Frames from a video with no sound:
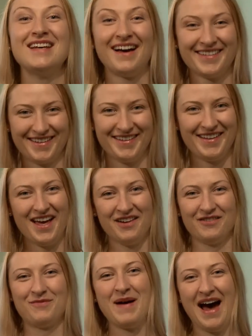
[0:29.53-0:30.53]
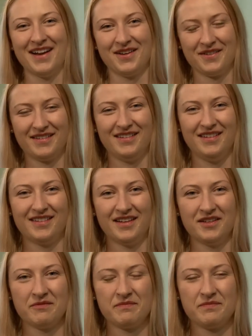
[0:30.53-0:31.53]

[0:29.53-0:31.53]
doesn't love patio season?